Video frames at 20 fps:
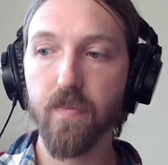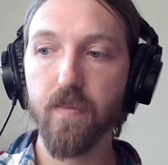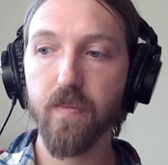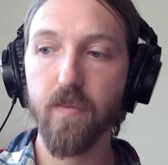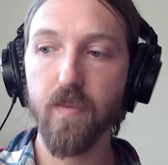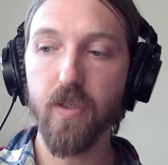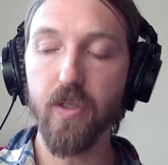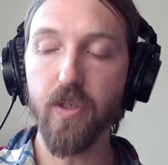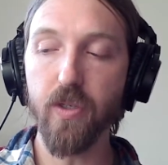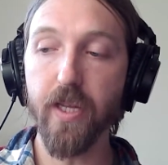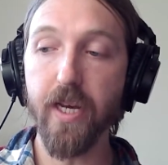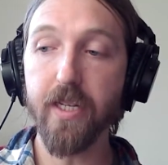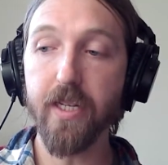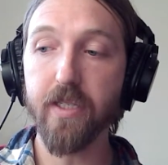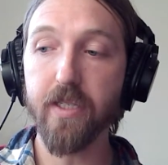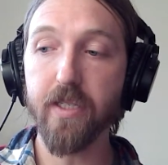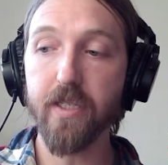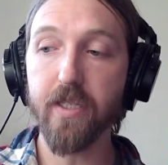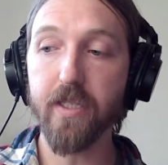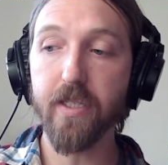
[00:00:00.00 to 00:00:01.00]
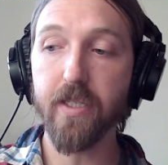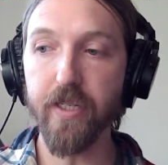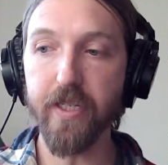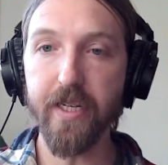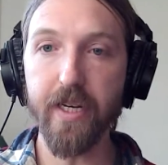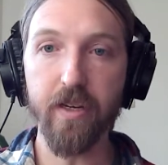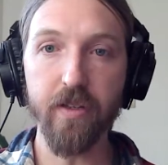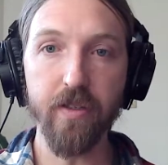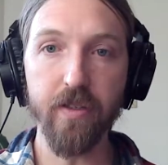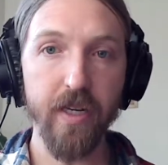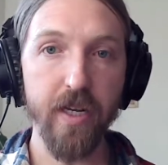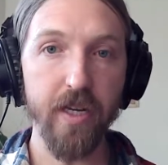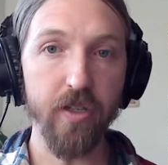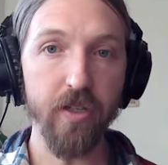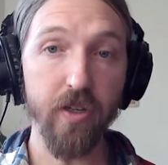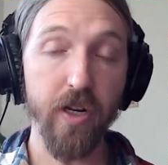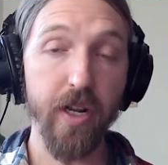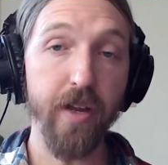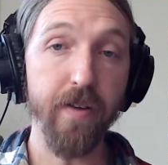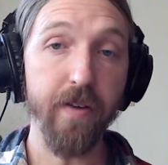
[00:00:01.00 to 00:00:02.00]
So that's the only downside, is you're
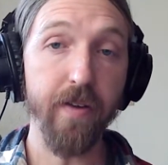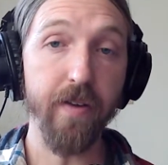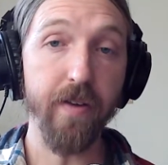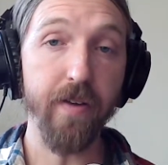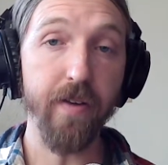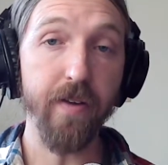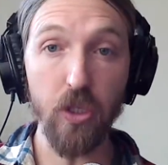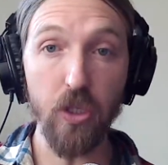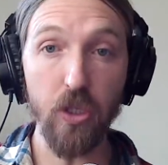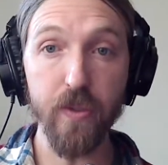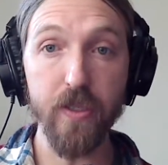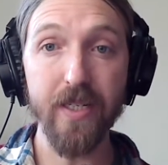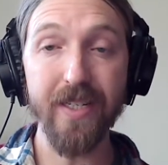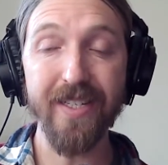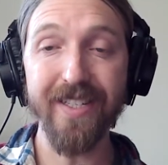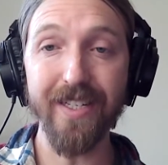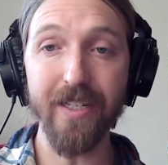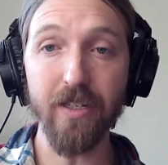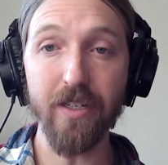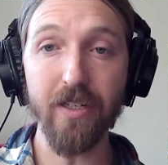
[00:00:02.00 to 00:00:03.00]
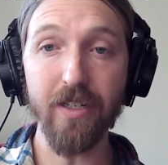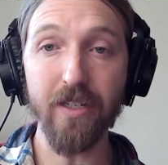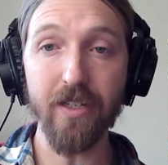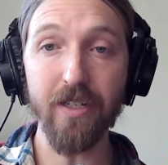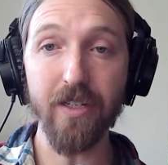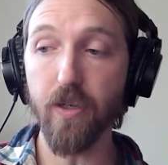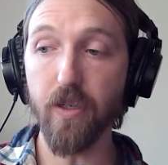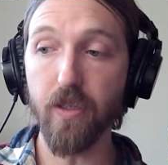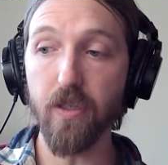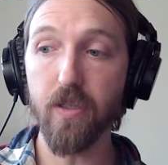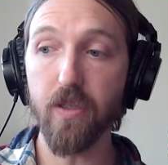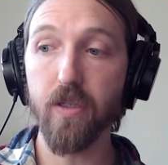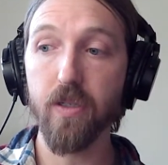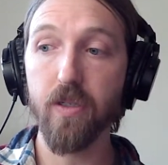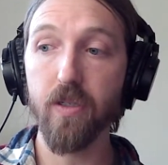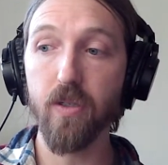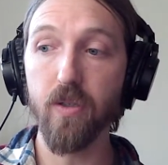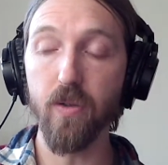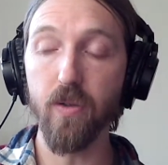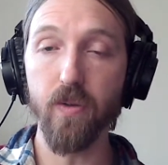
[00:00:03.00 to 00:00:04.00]
going to have like loose single plugs
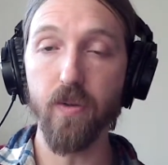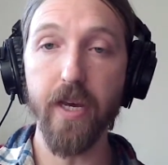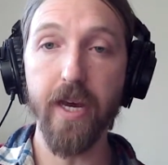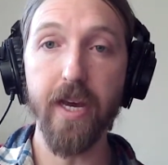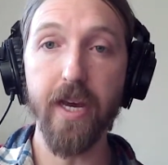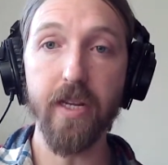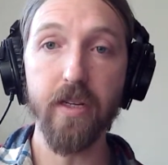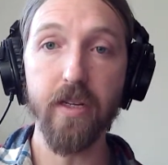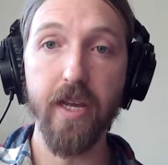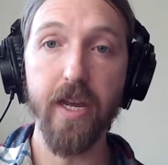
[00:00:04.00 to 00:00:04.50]
to that.